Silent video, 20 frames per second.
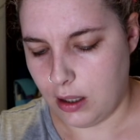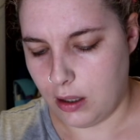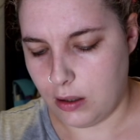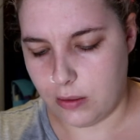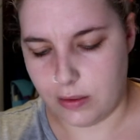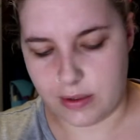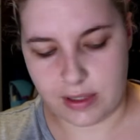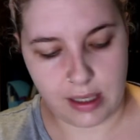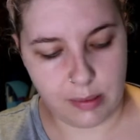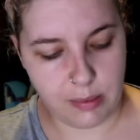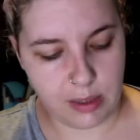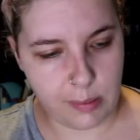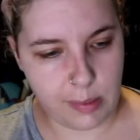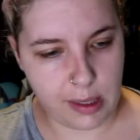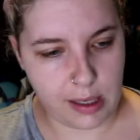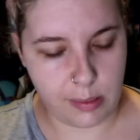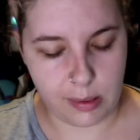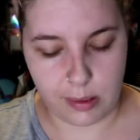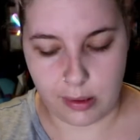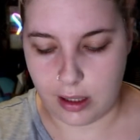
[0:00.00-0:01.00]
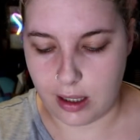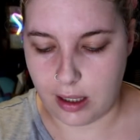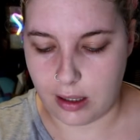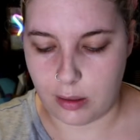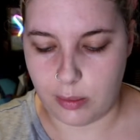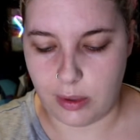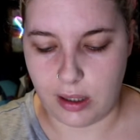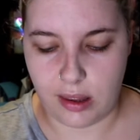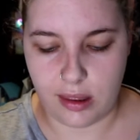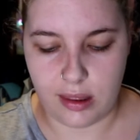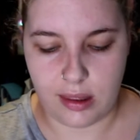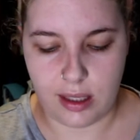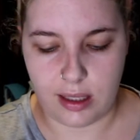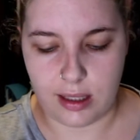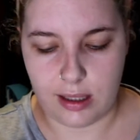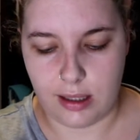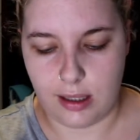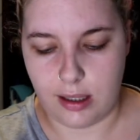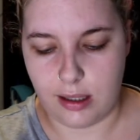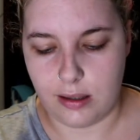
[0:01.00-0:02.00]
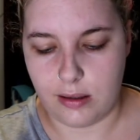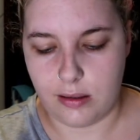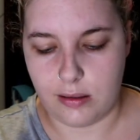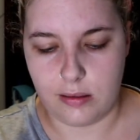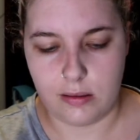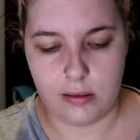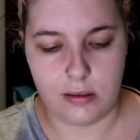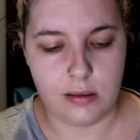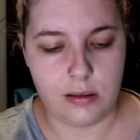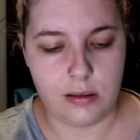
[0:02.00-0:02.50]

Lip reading: Oh, it's coming out a bit thicker now.